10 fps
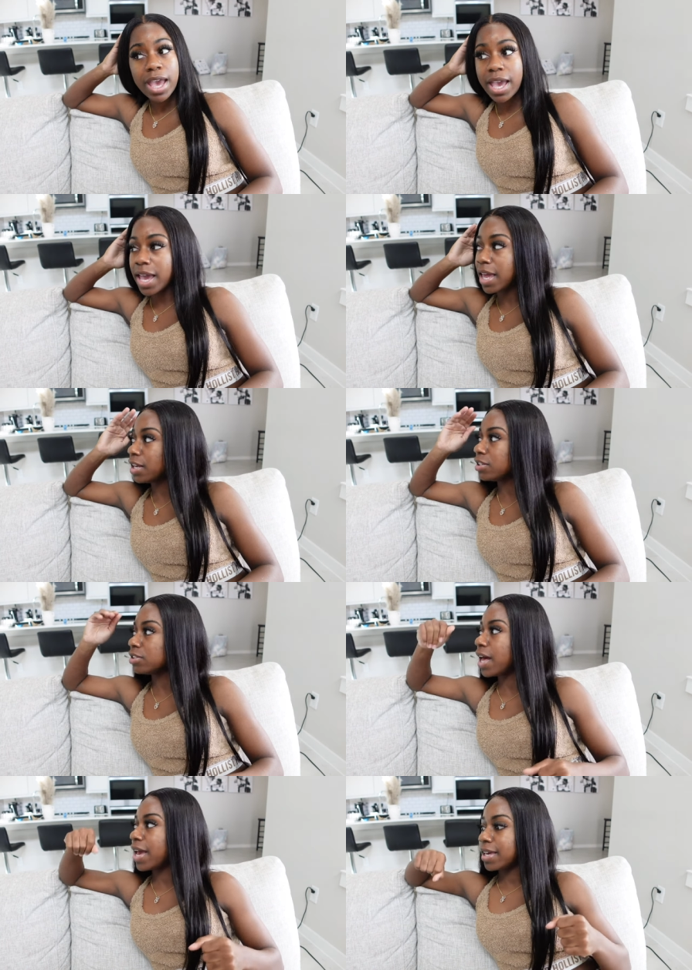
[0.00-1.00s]
and it's
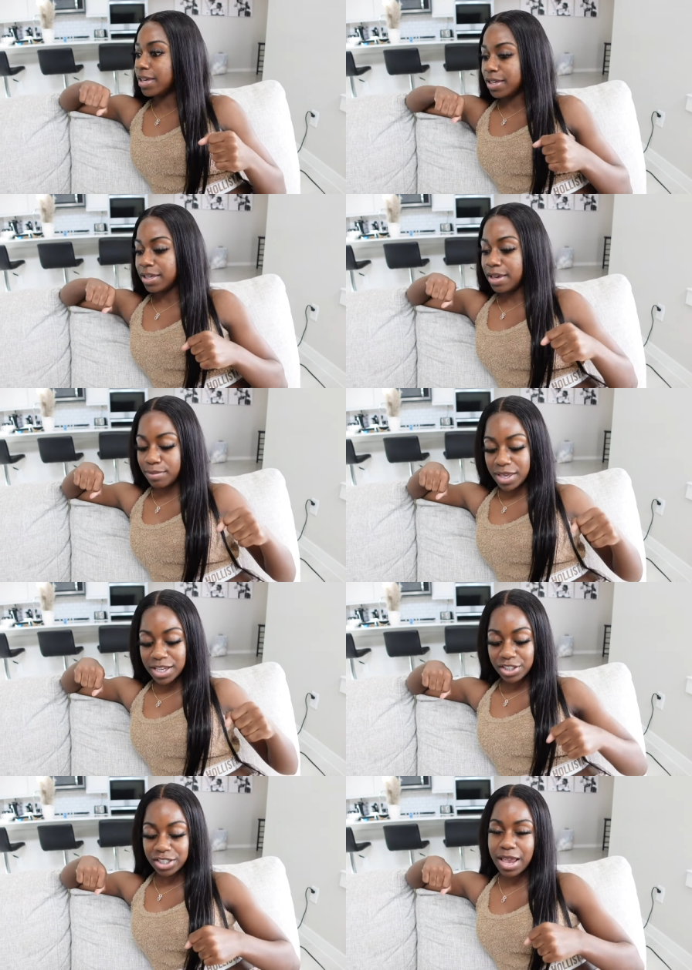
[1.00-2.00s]
like give me
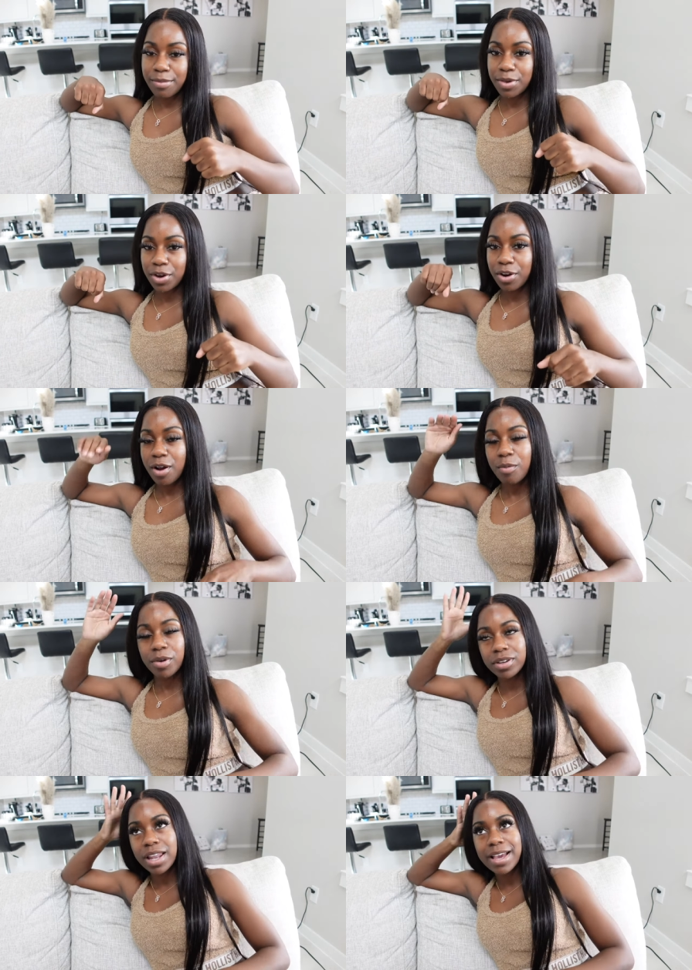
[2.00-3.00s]
in shape. Your girl
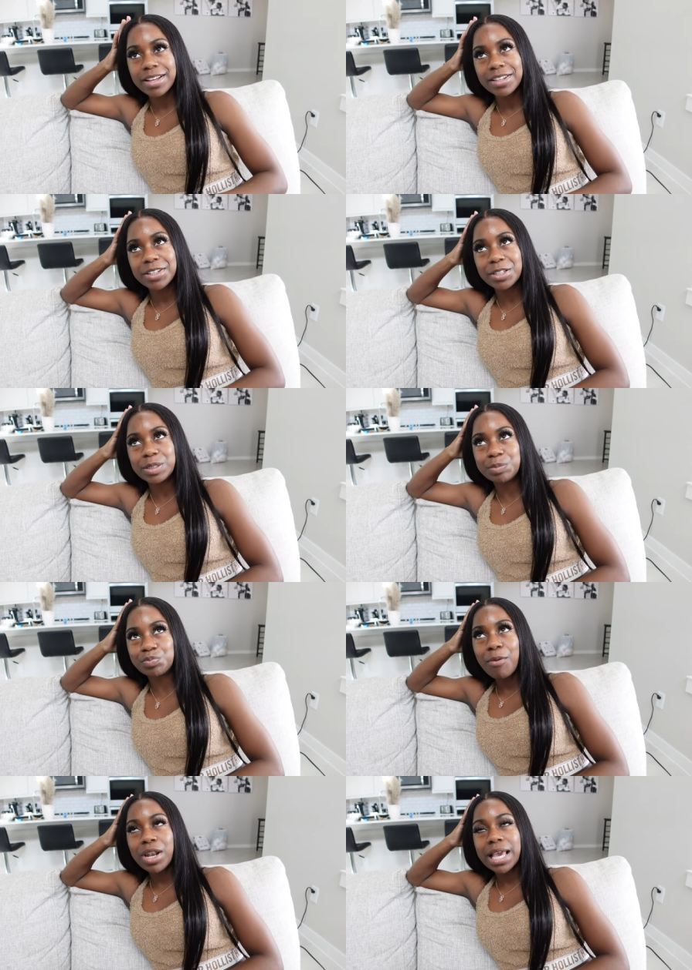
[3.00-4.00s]
want like a little,
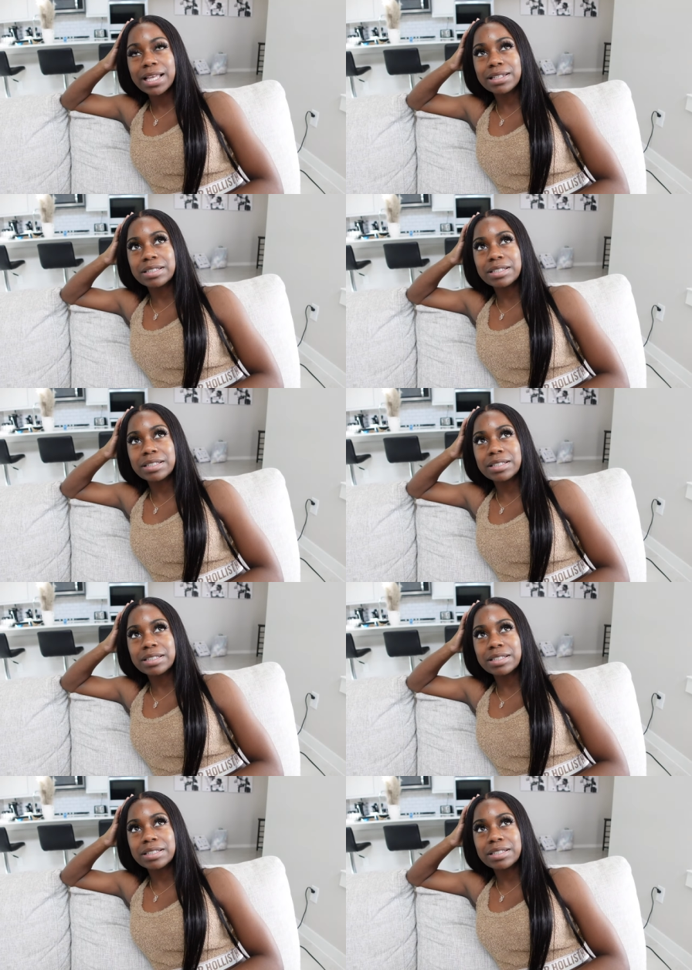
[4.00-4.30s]
I want like a